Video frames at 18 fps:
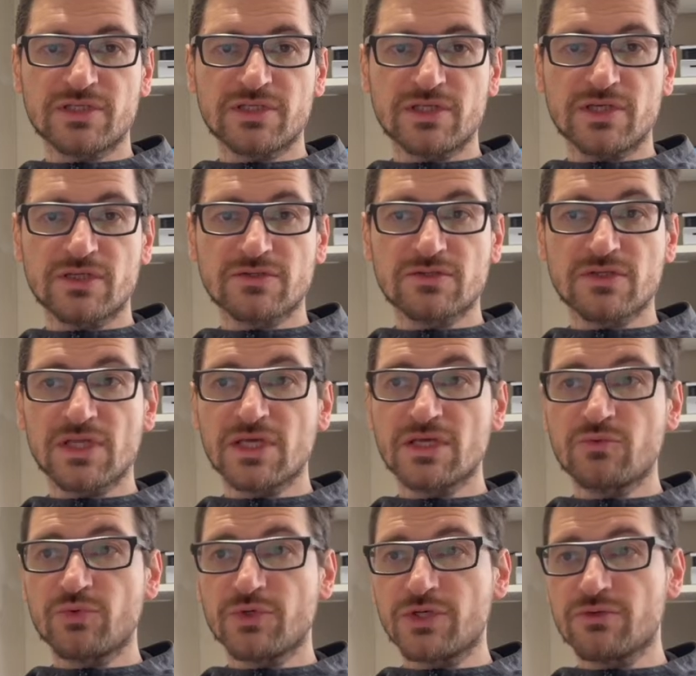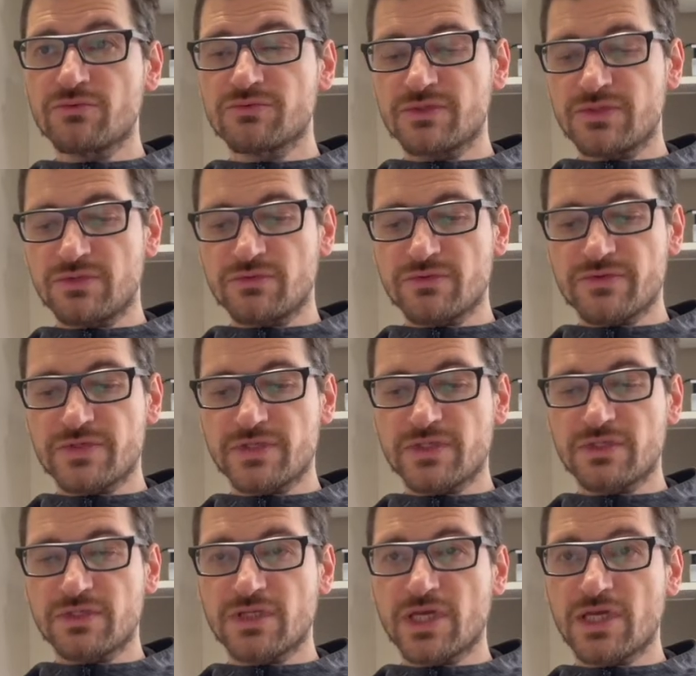and today we're going to do a thing
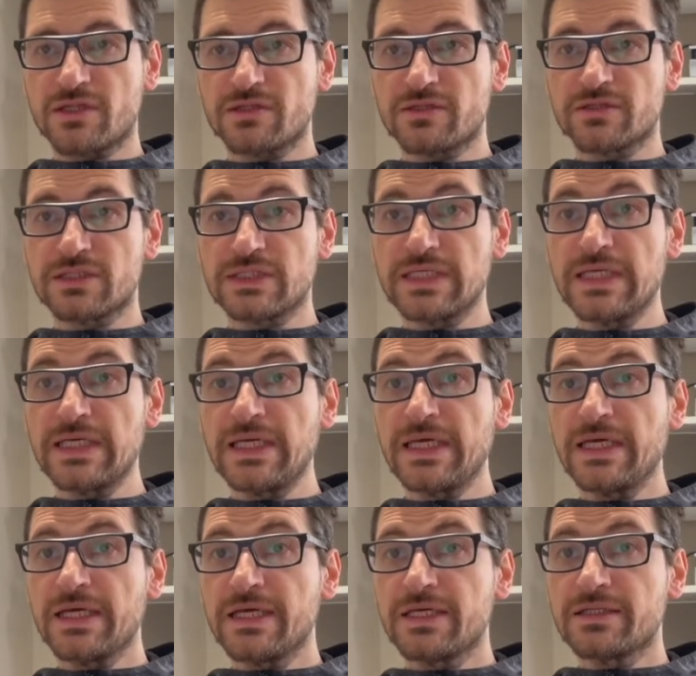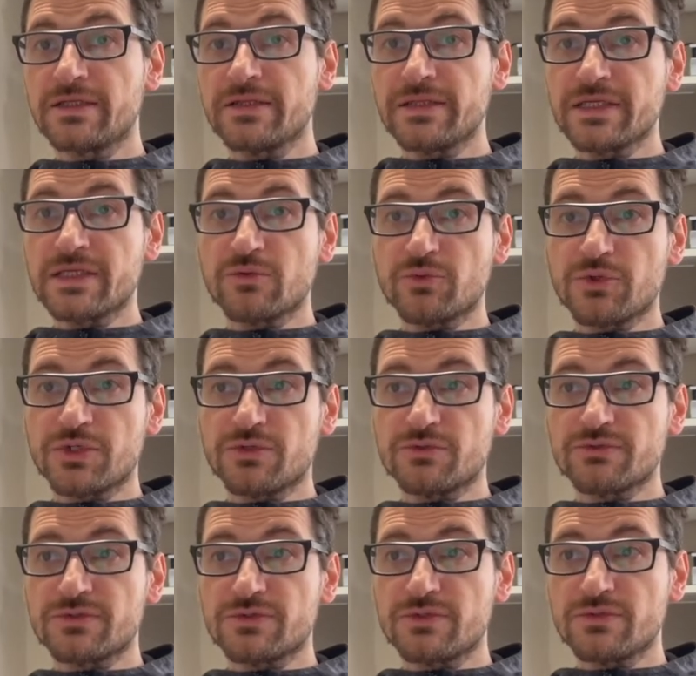in Galleon. The thing that we're going
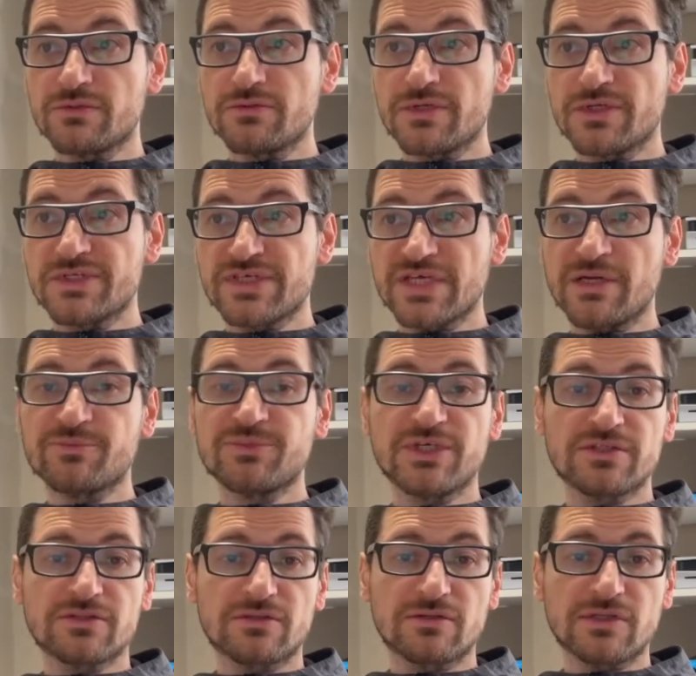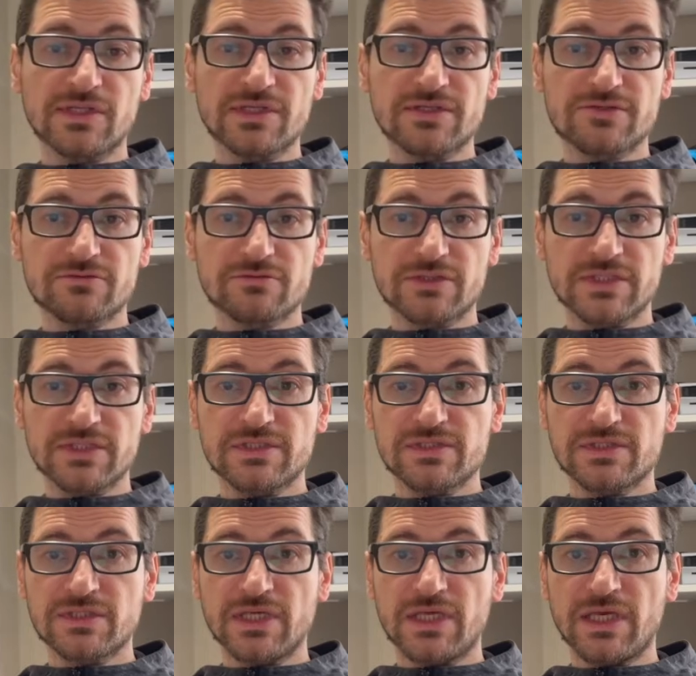to do is update to the latest
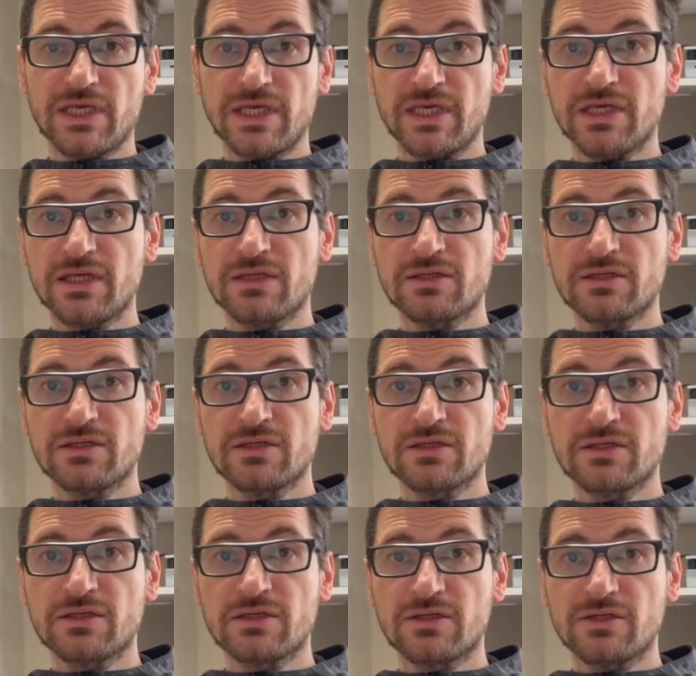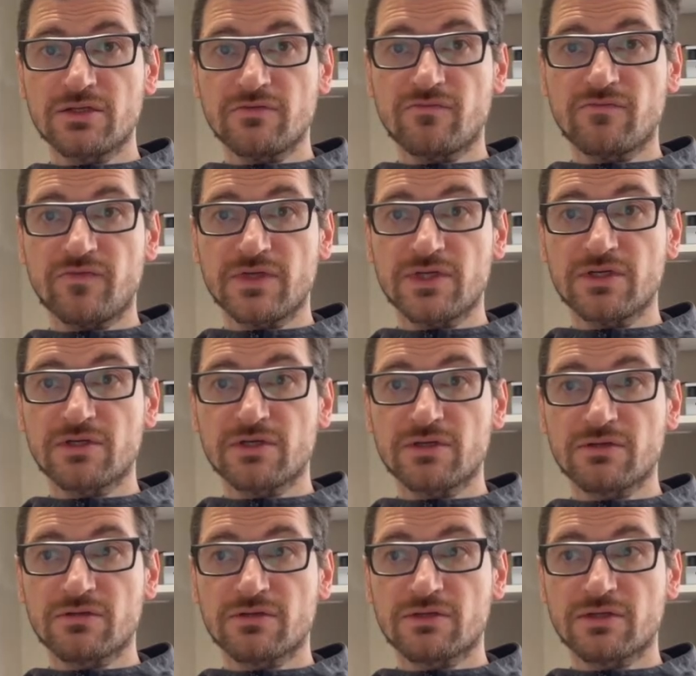release and
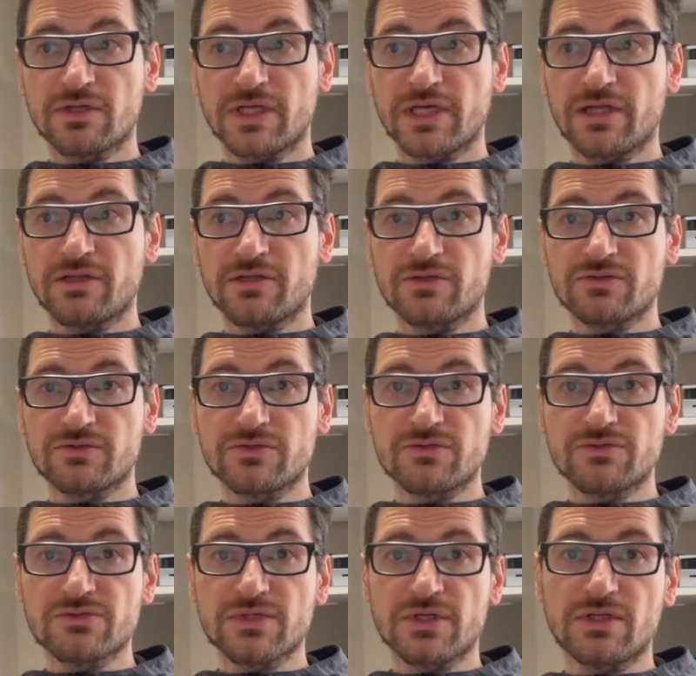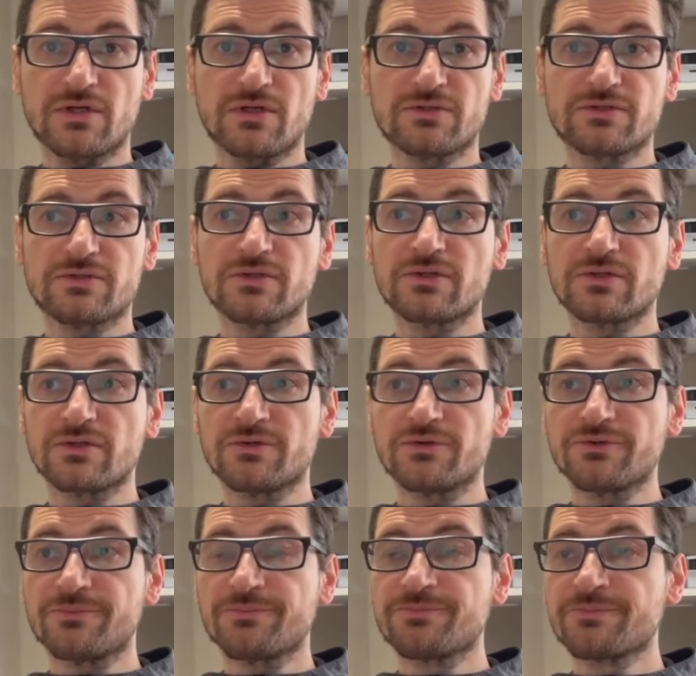configure Galleon to use an alternate node.
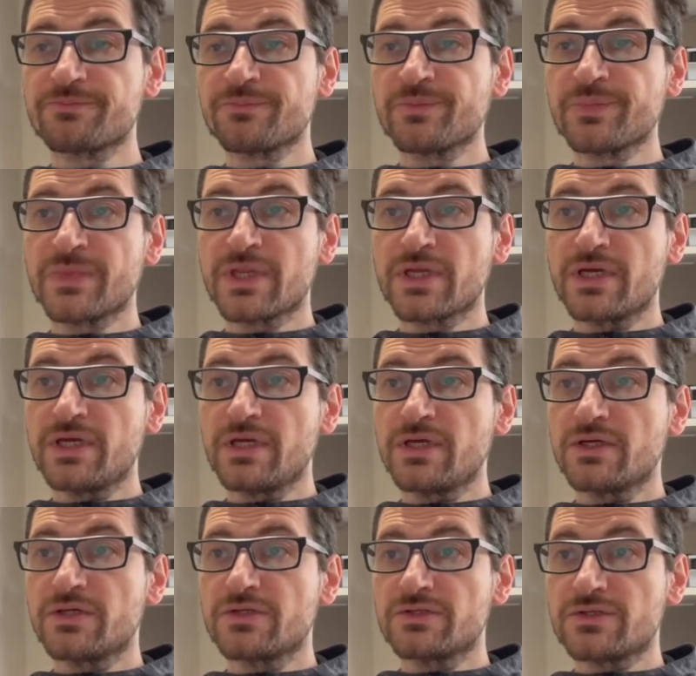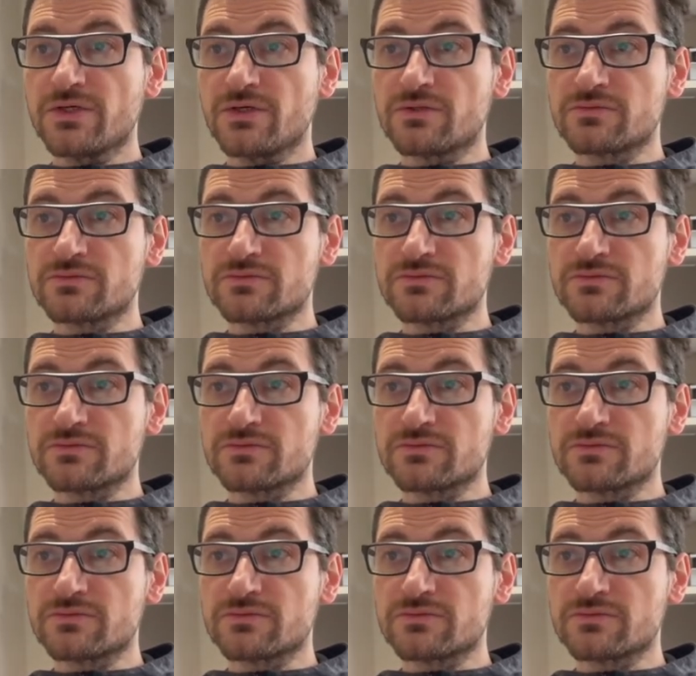So